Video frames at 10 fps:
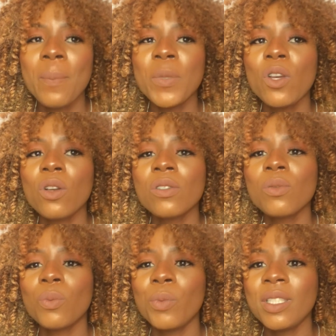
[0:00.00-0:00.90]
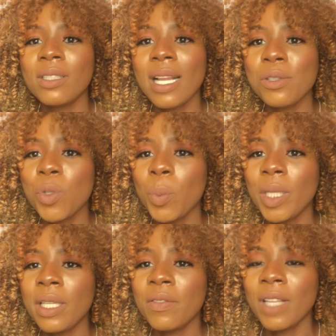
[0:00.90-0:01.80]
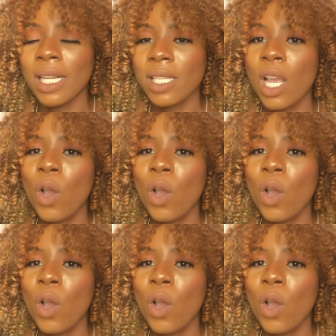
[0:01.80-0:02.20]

Because we tend to believe that